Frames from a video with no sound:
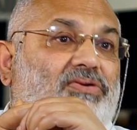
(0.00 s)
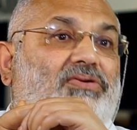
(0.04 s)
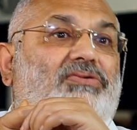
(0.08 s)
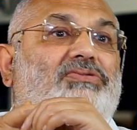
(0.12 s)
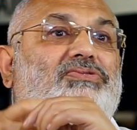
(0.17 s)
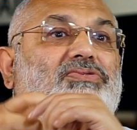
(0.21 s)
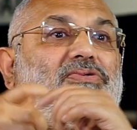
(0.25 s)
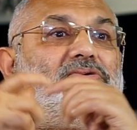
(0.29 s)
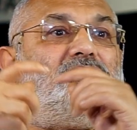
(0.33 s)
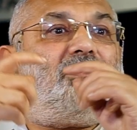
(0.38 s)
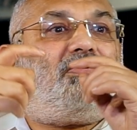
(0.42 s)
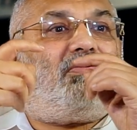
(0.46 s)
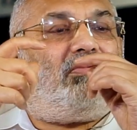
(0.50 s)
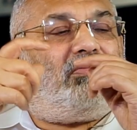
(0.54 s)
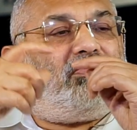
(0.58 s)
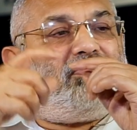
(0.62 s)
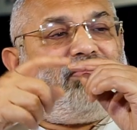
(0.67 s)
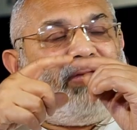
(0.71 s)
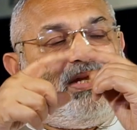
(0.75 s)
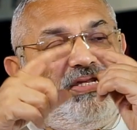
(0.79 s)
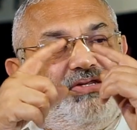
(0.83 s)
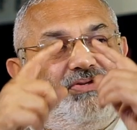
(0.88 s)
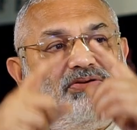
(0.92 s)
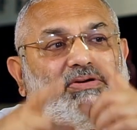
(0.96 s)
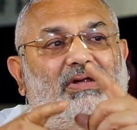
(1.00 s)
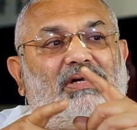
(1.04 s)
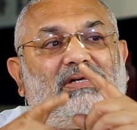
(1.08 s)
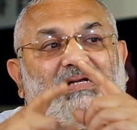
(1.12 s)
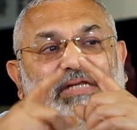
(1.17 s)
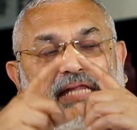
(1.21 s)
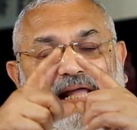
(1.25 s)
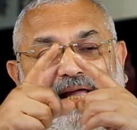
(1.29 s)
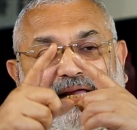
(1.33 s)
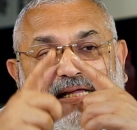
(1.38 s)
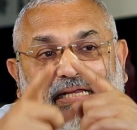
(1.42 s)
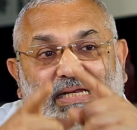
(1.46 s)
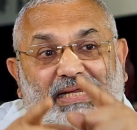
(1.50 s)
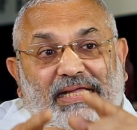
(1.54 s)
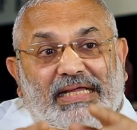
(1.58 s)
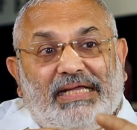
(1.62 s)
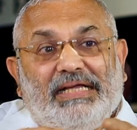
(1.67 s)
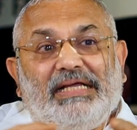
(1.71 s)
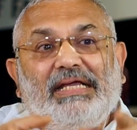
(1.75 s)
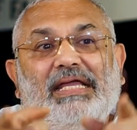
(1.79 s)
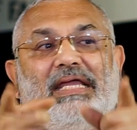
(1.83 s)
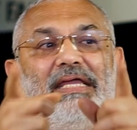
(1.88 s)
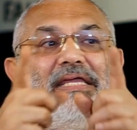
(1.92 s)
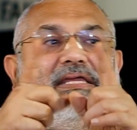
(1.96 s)
So when you are
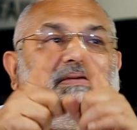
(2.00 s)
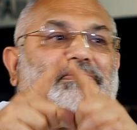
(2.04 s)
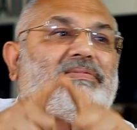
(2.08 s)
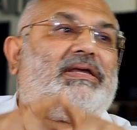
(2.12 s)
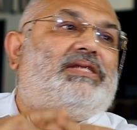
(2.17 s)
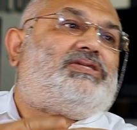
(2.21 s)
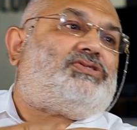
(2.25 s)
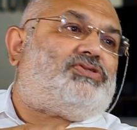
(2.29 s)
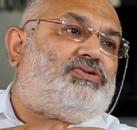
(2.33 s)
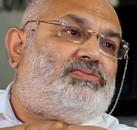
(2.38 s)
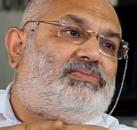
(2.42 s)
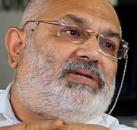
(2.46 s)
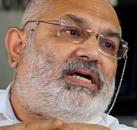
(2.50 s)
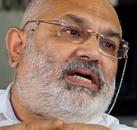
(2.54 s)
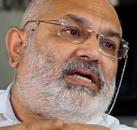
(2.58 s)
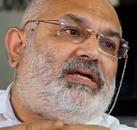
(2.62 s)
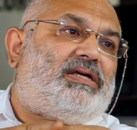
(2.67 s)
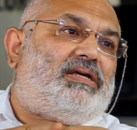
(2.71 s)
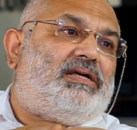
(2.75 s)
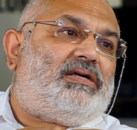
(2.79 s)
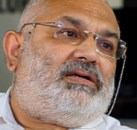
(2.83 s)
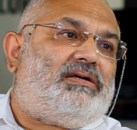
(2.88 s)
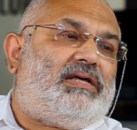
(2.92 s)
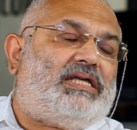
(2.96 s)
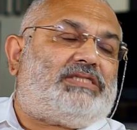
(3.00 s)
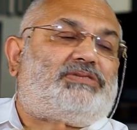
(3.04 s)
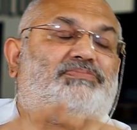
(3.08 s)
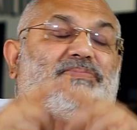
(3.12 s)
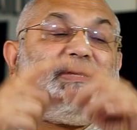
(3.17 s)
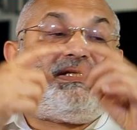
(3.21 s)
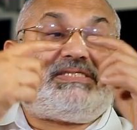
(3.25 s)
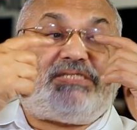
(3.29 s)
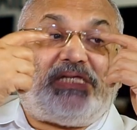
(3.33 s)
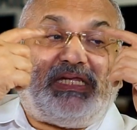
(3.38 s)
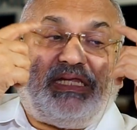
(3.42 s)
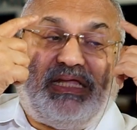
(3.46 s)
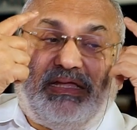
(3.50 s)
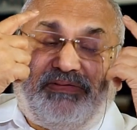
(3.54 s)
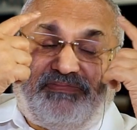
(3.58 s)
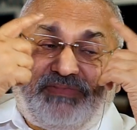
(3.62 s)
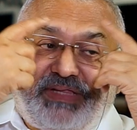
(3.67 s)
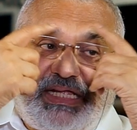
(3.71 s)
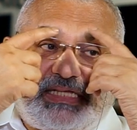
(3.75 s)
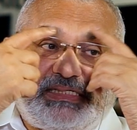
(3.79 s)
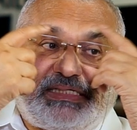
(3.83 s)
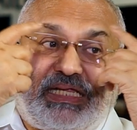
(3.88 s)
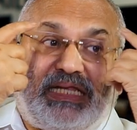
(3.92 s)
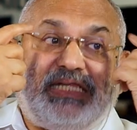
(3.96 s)
tackling a hemangioma, especially if
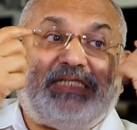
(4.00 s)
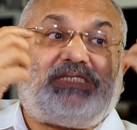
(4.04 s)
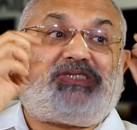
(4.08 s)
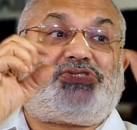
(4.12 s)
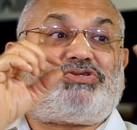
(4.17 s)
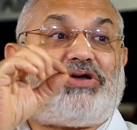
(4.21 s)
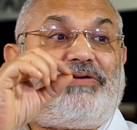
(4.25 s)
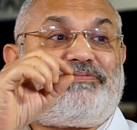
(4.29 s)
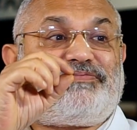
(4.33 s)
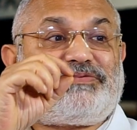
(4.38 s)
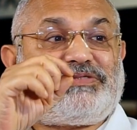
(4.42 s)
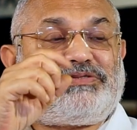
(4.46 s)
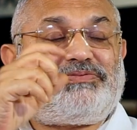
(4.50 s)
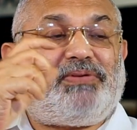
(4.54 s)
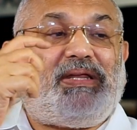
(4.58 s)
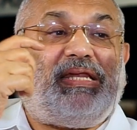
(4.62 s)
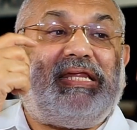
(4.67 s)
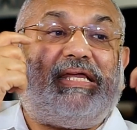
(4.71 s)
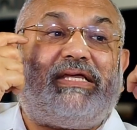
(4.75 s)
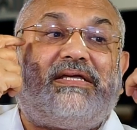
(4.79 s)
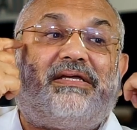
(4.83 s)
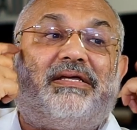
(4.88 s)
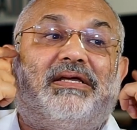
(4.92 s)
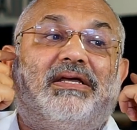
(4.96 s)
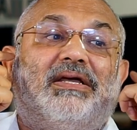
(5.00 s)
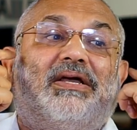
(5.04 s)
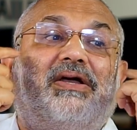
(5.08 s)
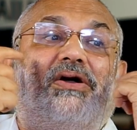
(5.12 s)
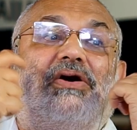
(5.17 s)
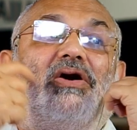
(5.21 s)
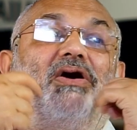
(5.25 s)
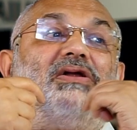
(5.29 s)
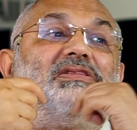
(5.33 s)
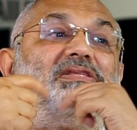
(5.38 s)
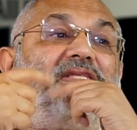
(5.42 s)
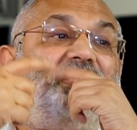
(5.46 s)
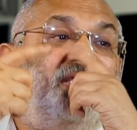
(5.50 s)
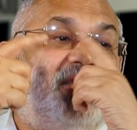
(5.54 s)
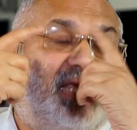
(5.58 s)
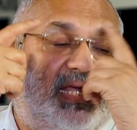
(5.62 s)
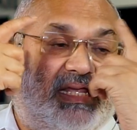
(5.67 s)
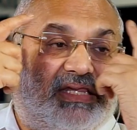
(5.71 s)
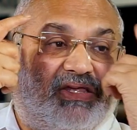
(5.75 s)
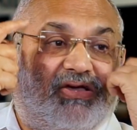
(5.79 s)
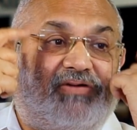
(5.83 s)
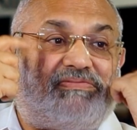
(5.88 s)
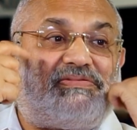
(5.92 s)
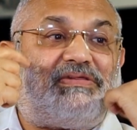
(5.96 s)
there is any soft swelling on the
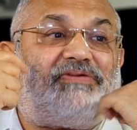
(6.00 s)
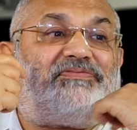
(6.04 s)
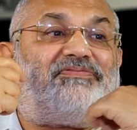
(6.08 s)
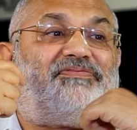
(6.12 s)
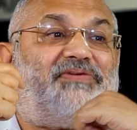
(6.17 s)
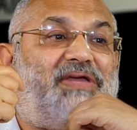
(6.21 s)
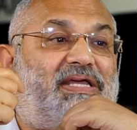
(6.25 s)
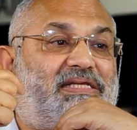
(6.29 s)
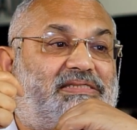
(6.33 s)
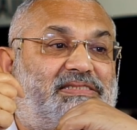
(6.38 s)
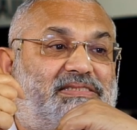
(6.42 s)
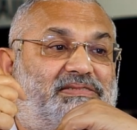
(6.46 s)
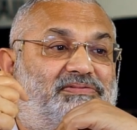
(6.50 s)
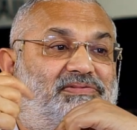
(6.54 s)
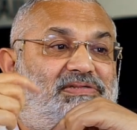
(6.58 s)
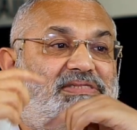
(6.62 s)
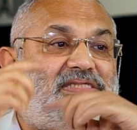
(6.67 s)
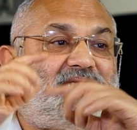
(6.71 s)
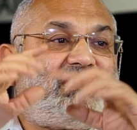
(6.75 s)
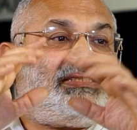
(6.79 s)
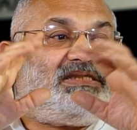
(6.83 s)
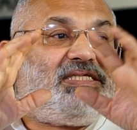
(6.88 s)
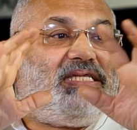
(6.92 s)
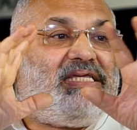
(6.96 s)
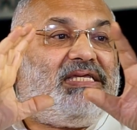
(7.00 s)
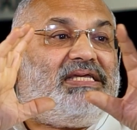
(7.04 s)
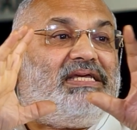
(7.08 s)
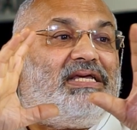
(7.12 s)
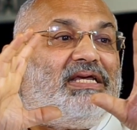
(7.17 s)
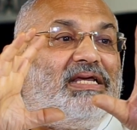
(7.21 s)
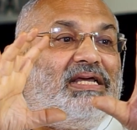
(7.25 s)
area of the face, which is the